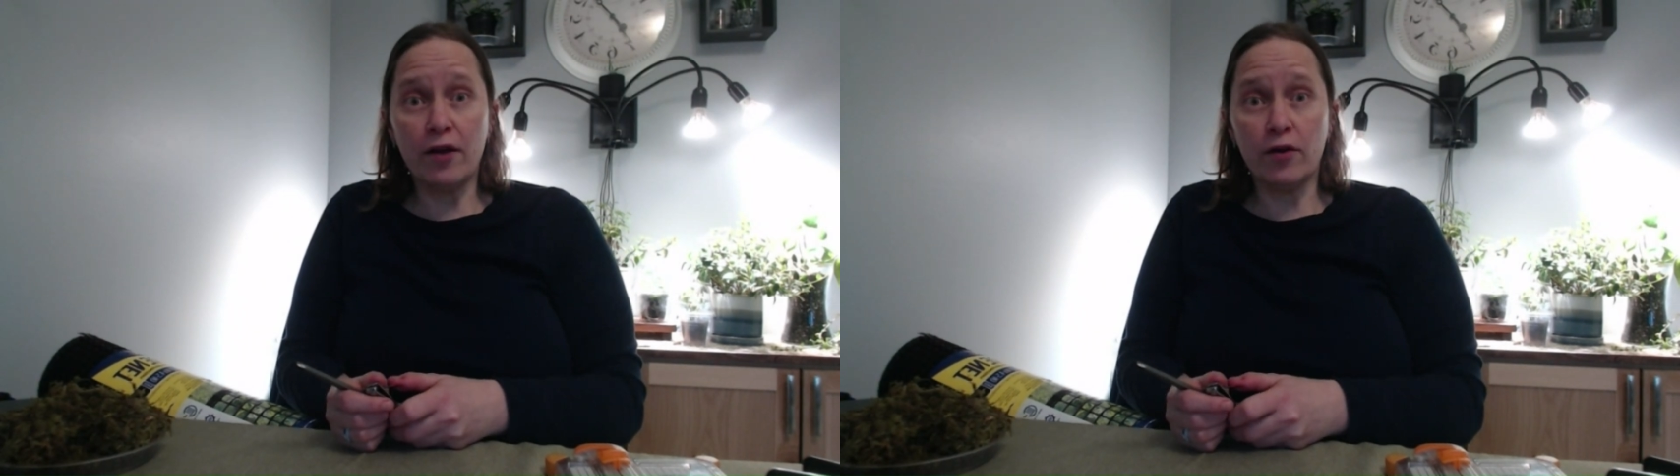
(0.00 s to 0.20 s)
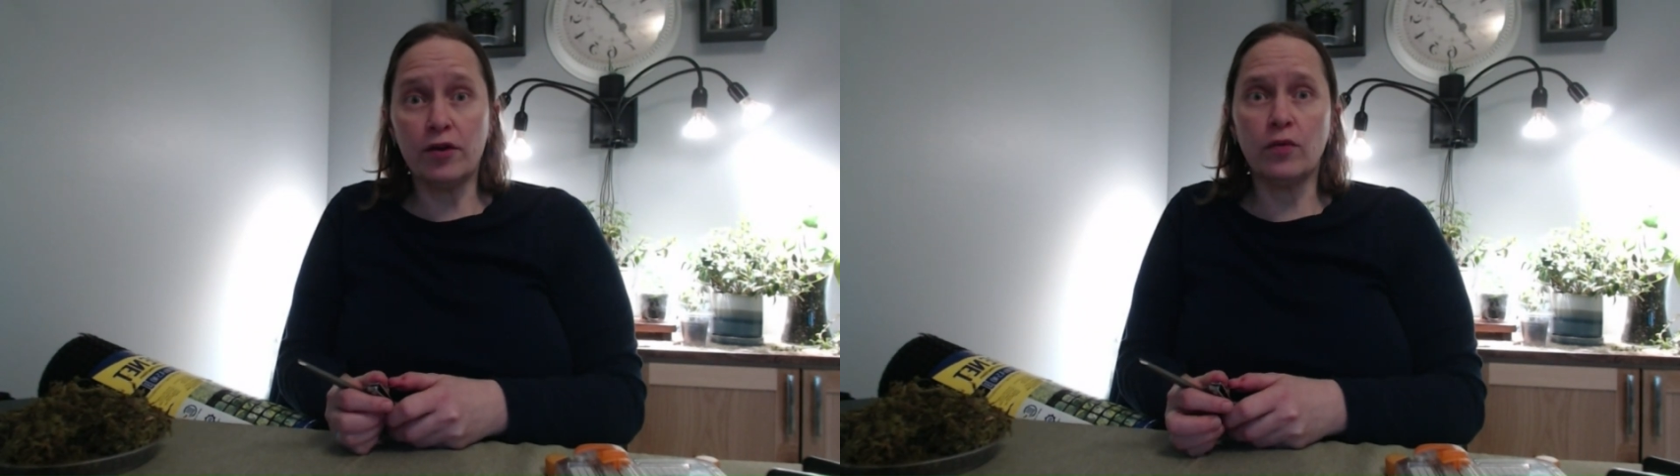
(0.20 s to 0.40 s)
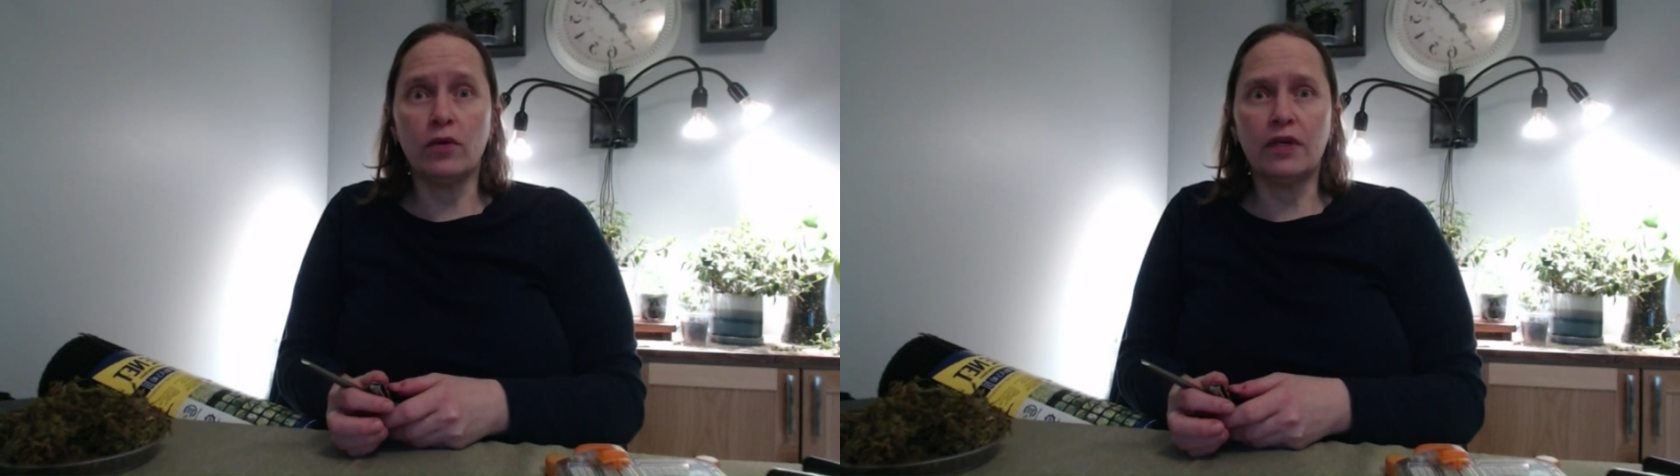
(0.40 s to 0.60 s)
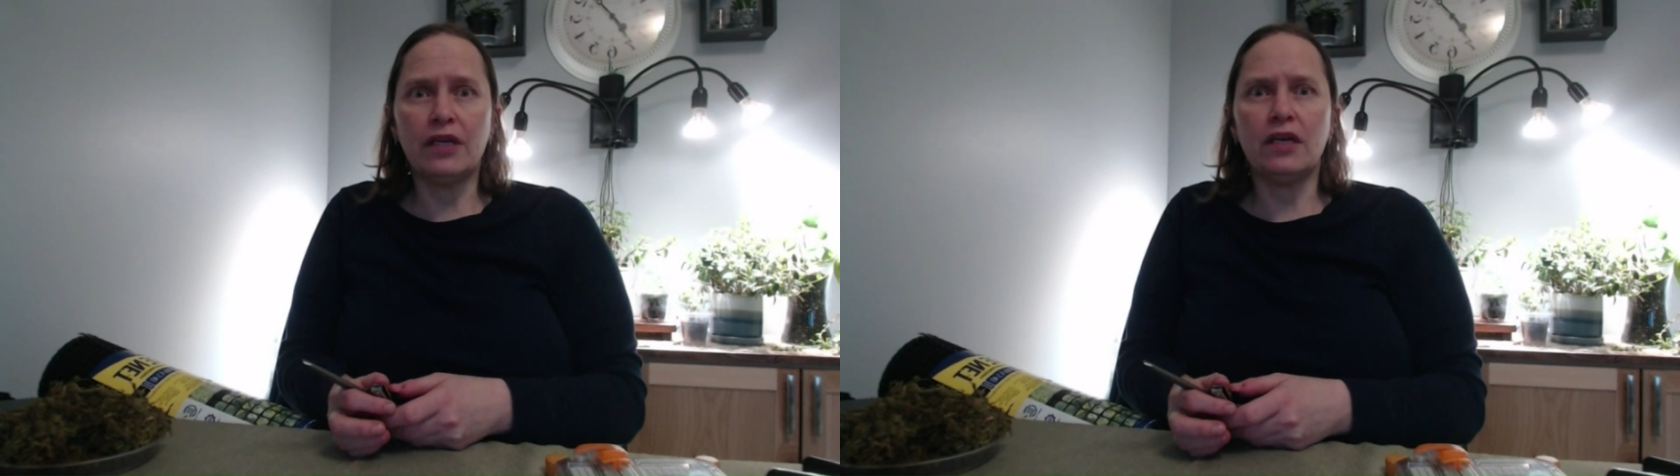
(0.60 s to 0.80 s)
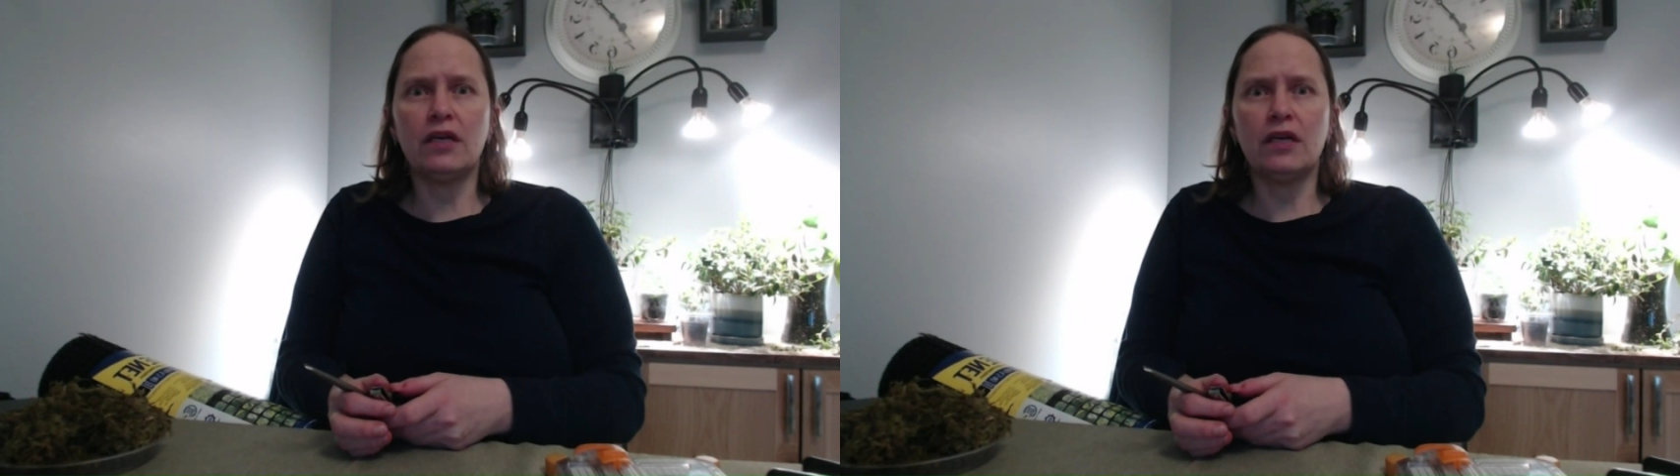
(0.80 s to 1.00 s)
you will
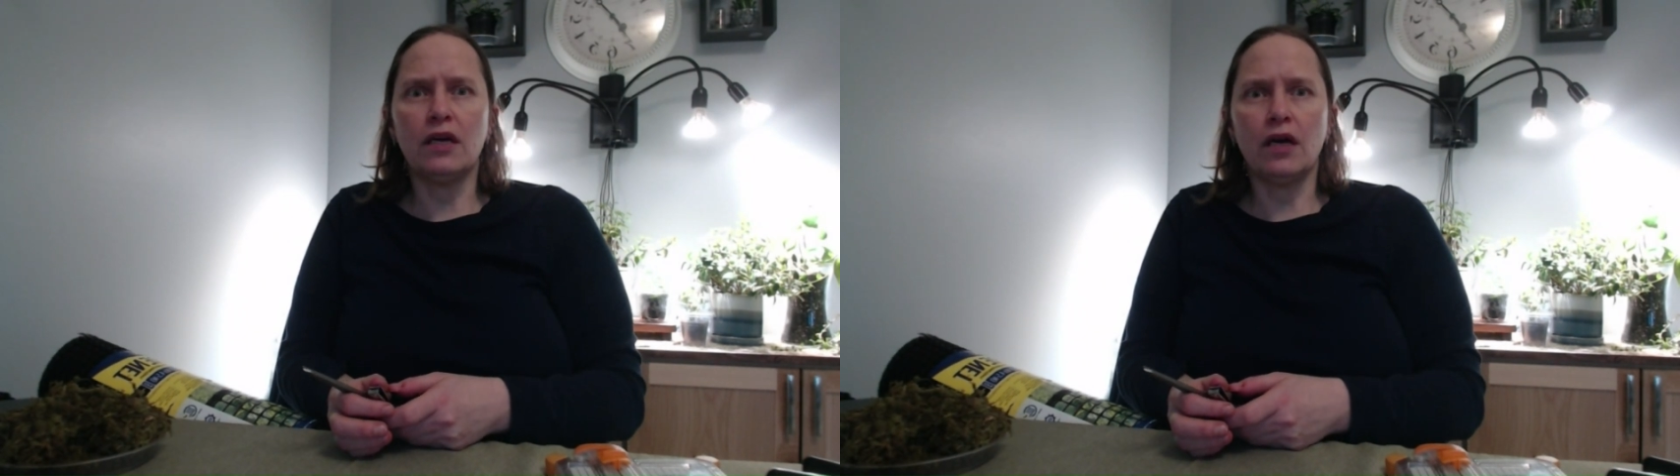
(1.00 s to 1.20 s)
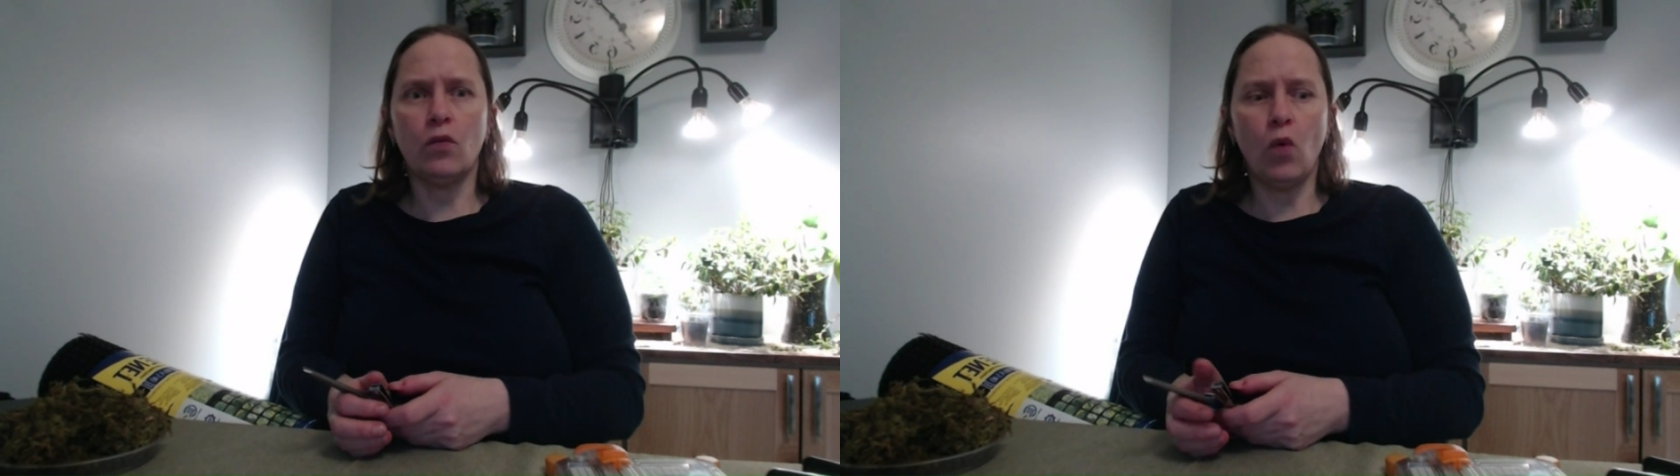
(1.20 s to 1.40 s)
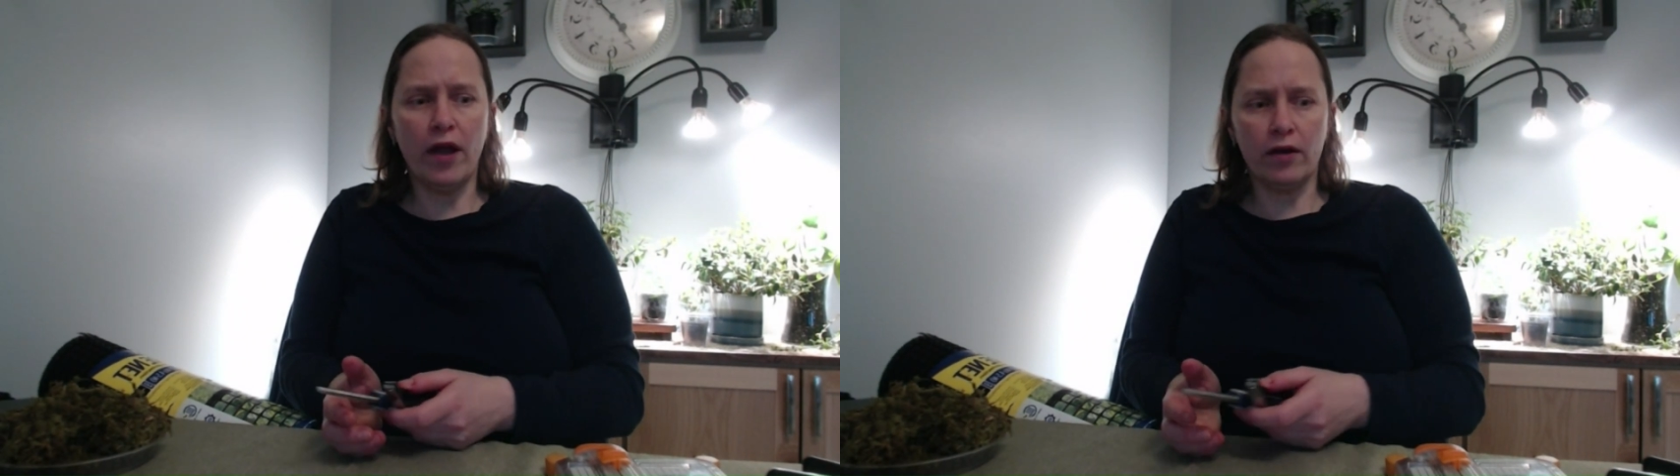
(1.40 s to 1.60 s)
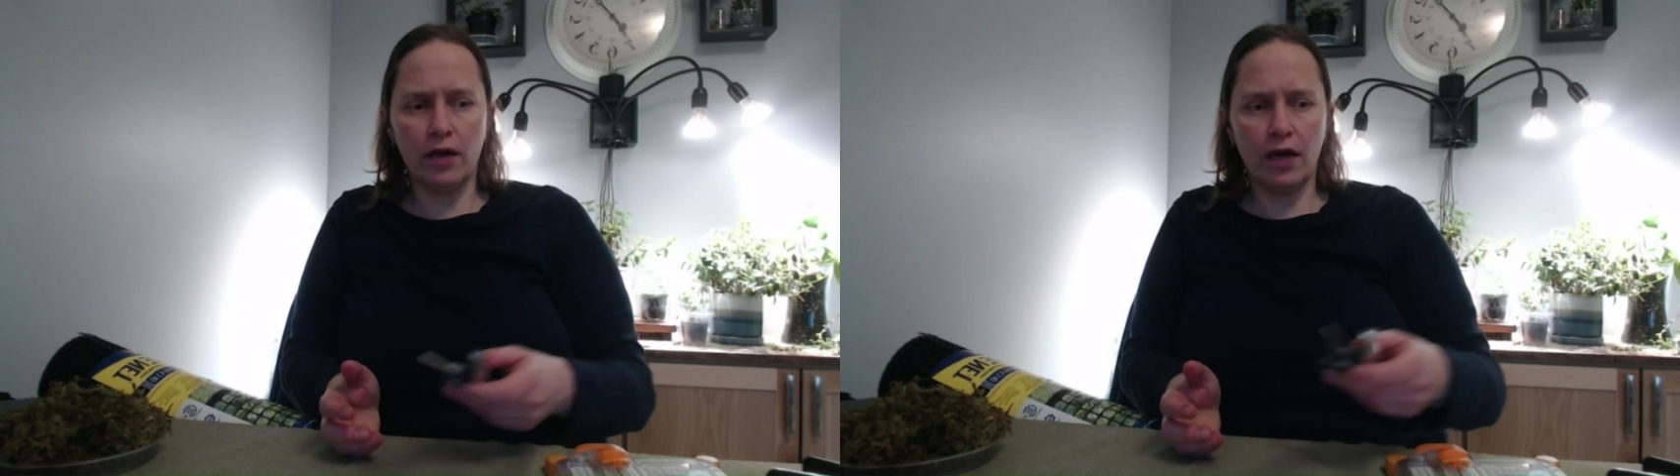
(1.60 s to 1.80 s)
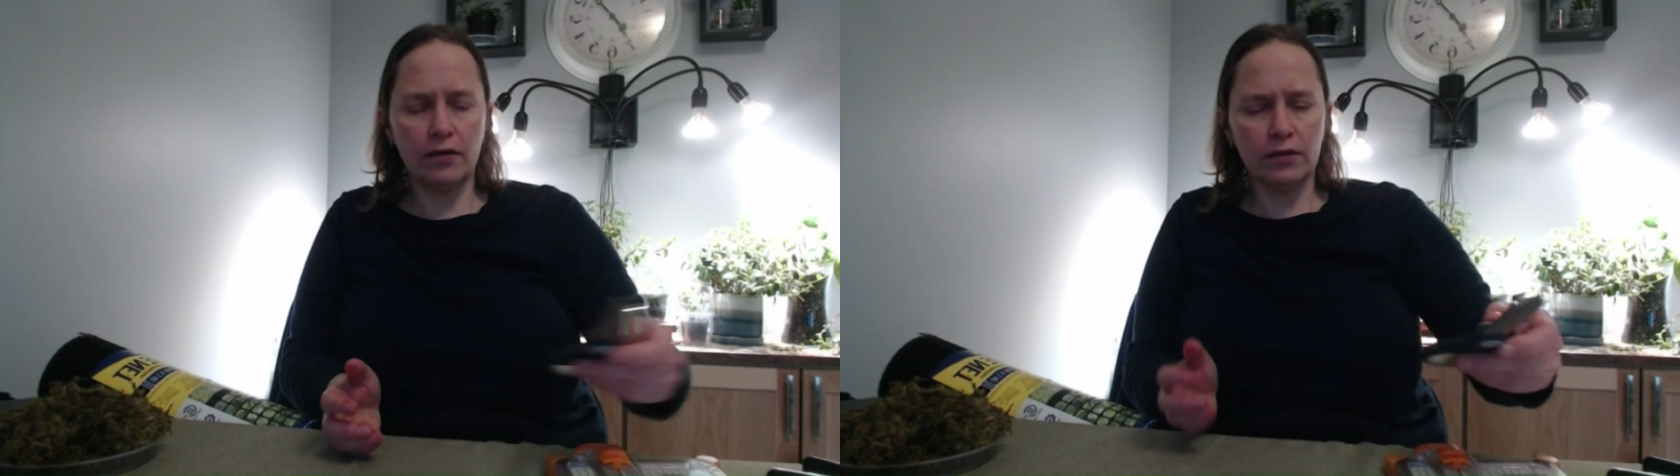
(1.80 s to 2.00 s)
need wire
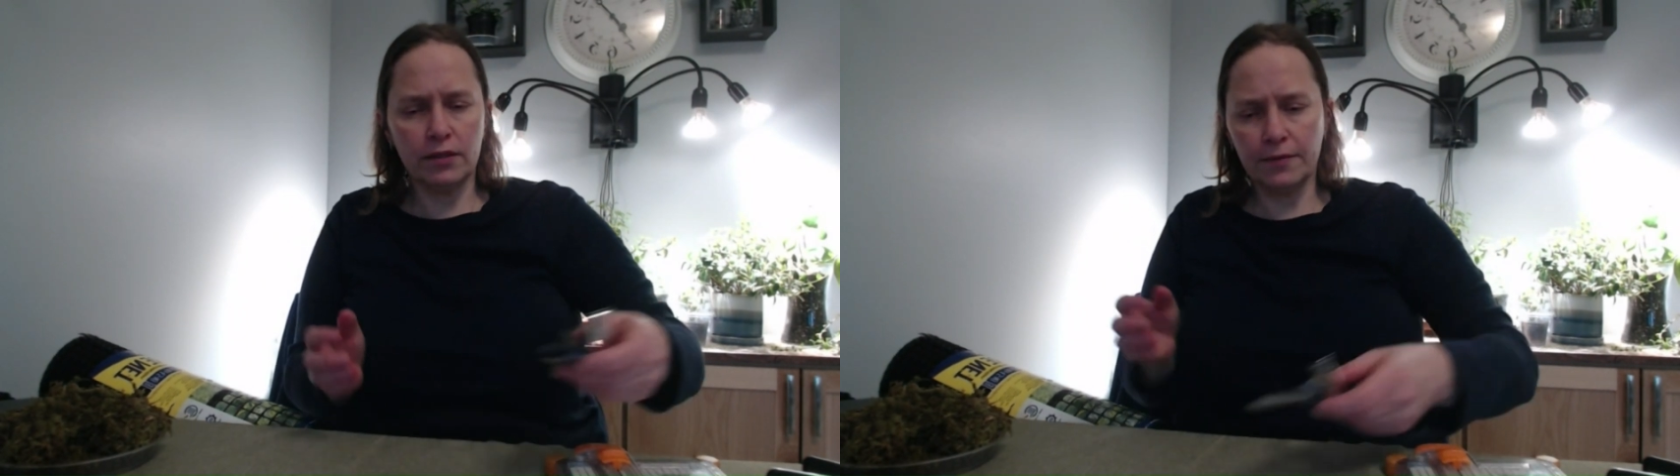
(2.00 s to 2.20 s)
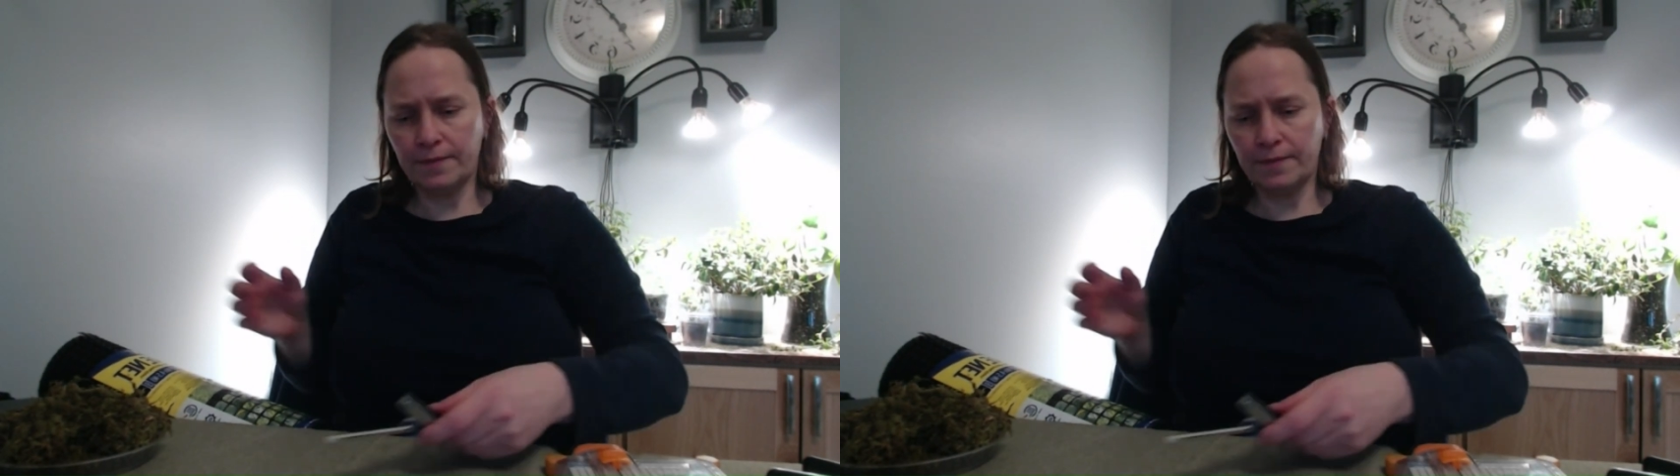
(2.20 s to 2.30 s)
cutters.